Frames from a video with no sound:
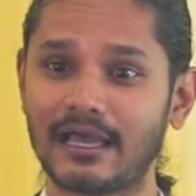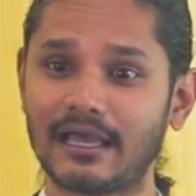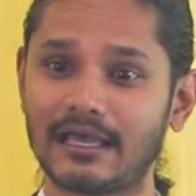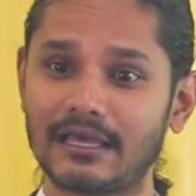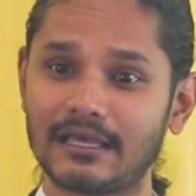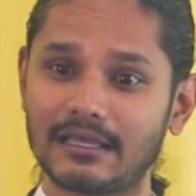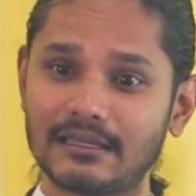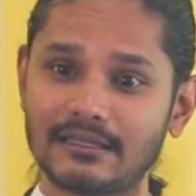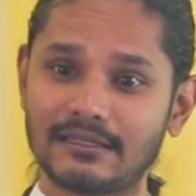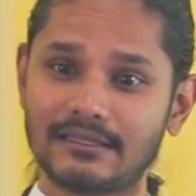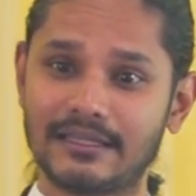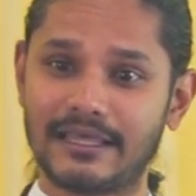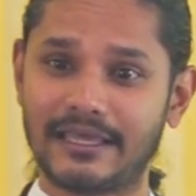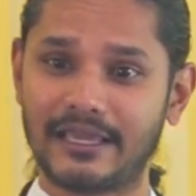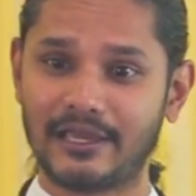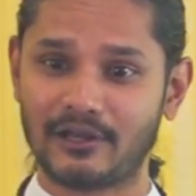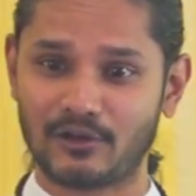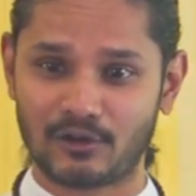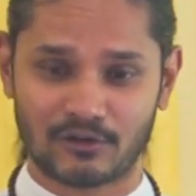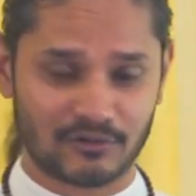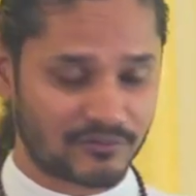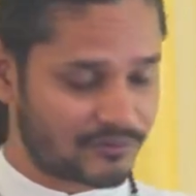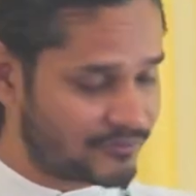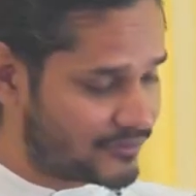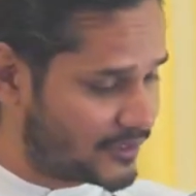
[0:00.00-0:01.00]
and they get
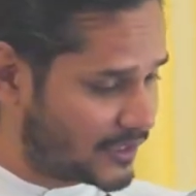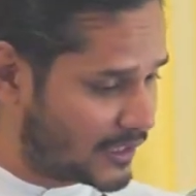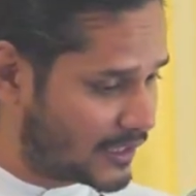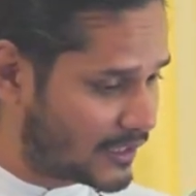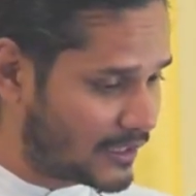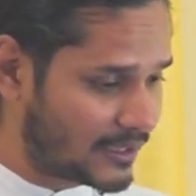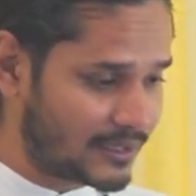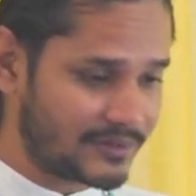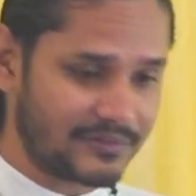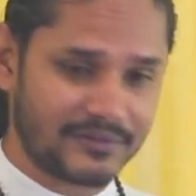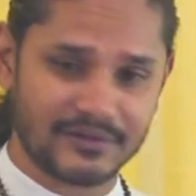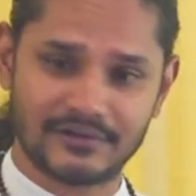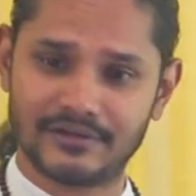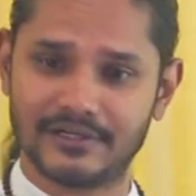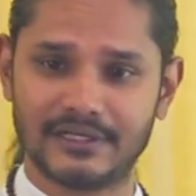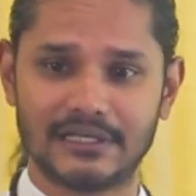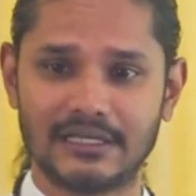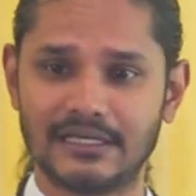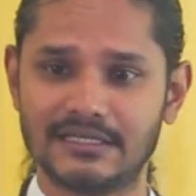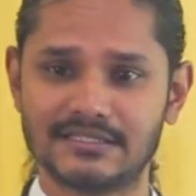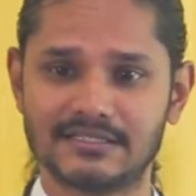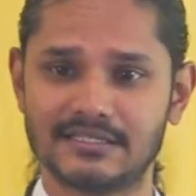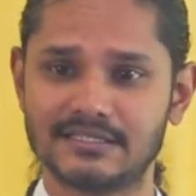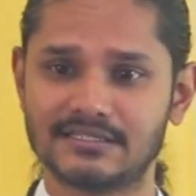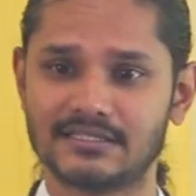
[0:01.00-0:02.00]
out of the car and they
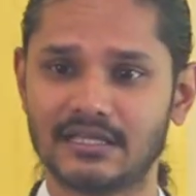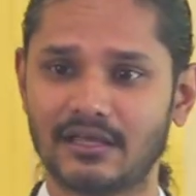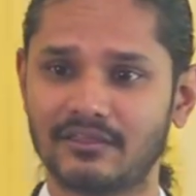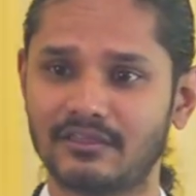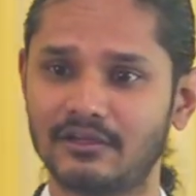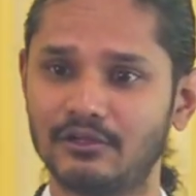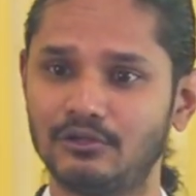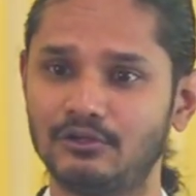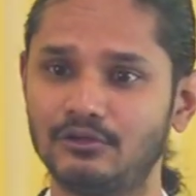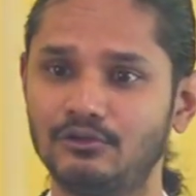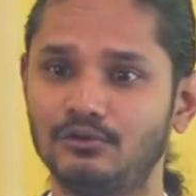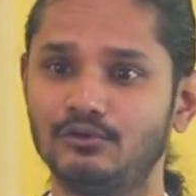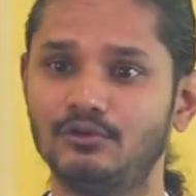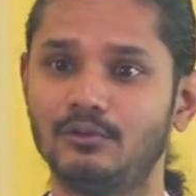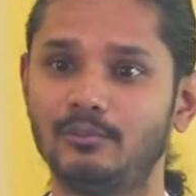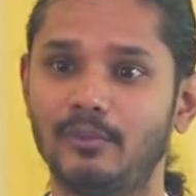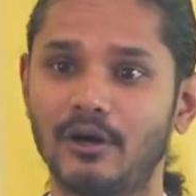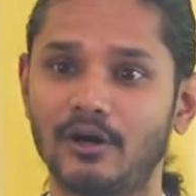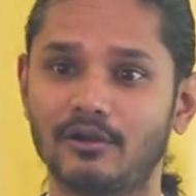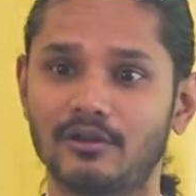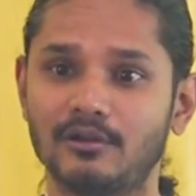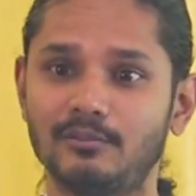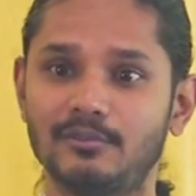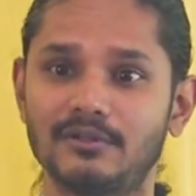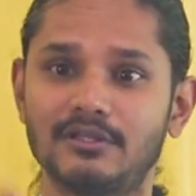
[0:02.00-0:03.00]
realize there's nothing to do about it.